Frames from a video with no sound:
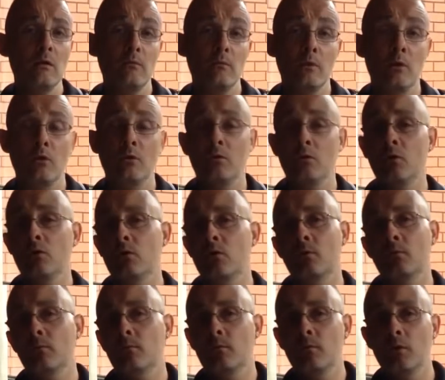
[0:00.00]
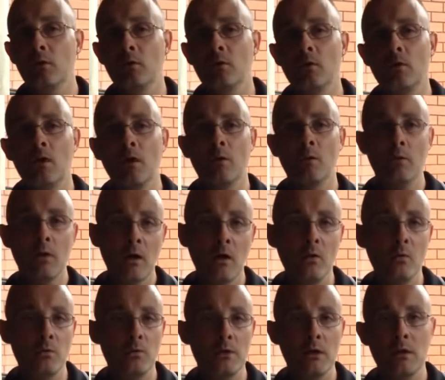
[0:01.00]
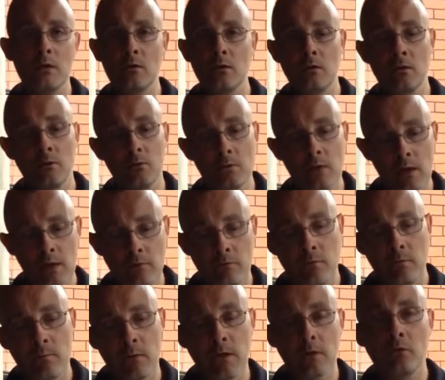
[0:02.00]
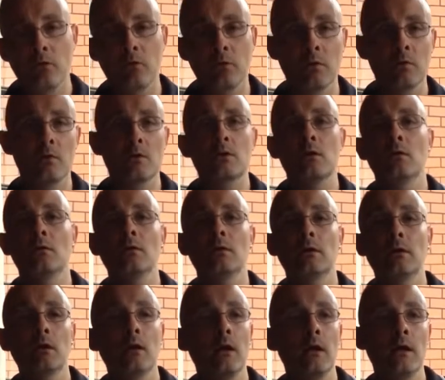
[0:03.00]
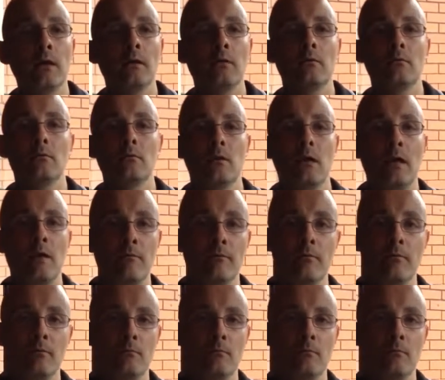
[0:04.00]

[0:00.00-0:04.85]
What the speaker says: You could go the whole season, lose every match on the decider, and have